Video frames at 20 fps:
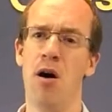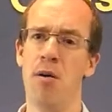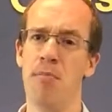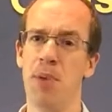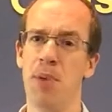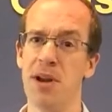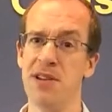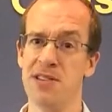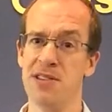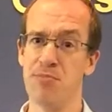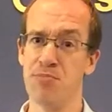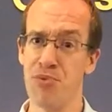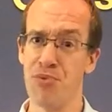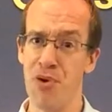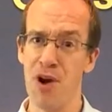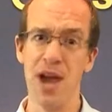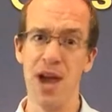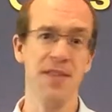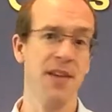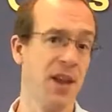but it's a
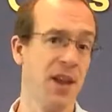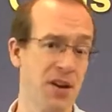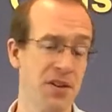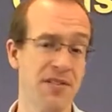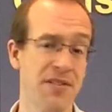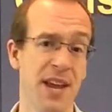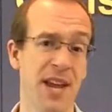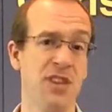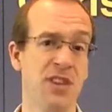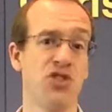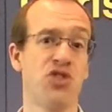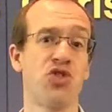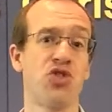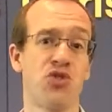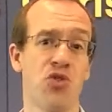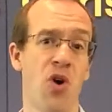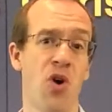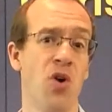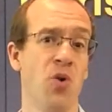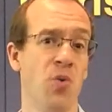prayer that contains
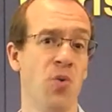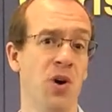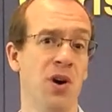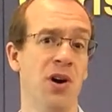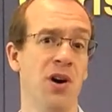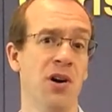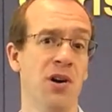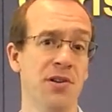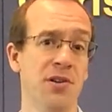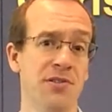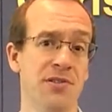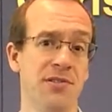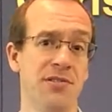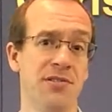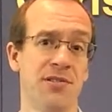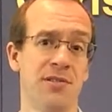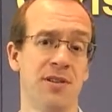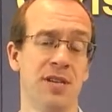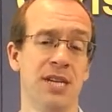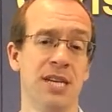strong
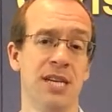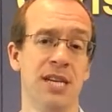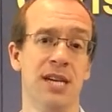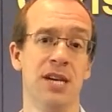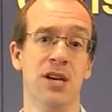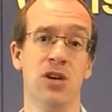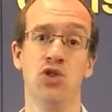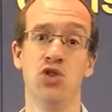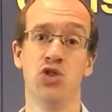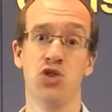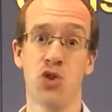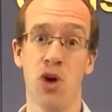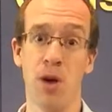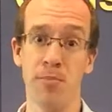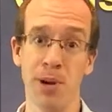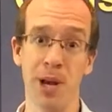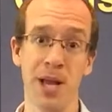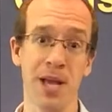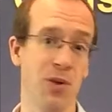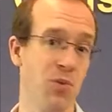words,
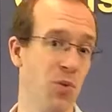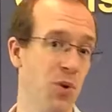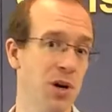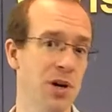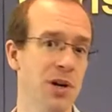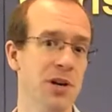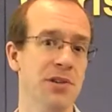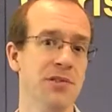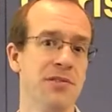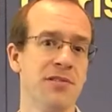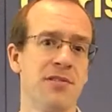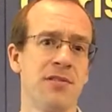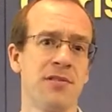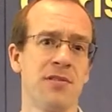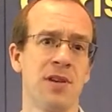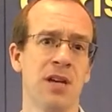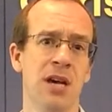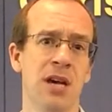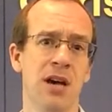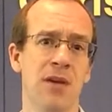troubling
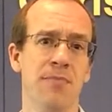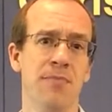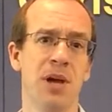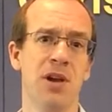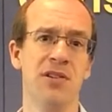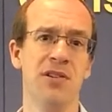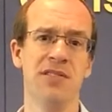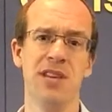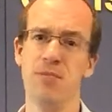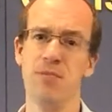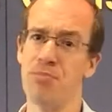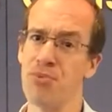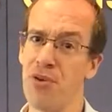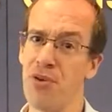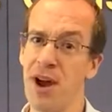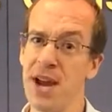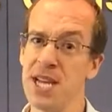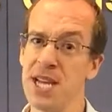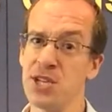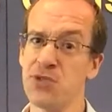words, because he
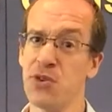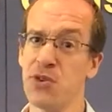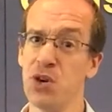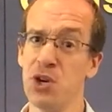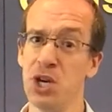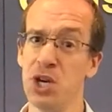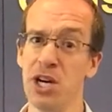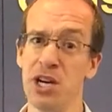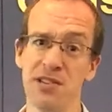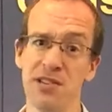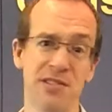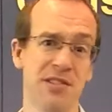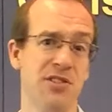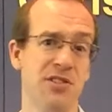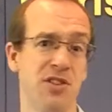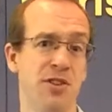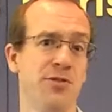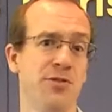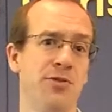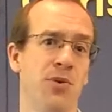prays for curses
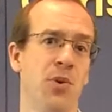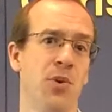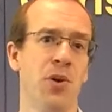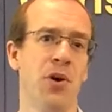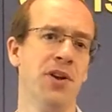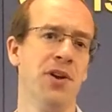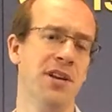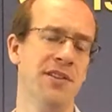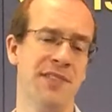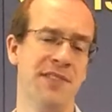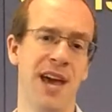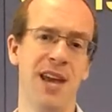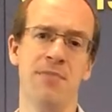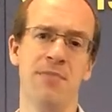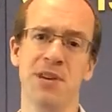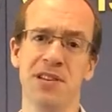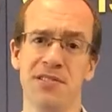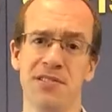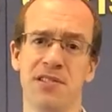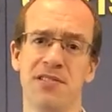to fall on his
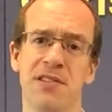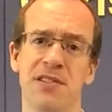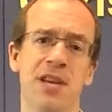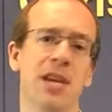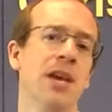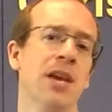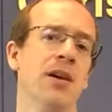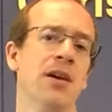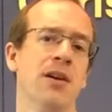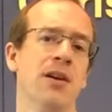enemies, doesn't he?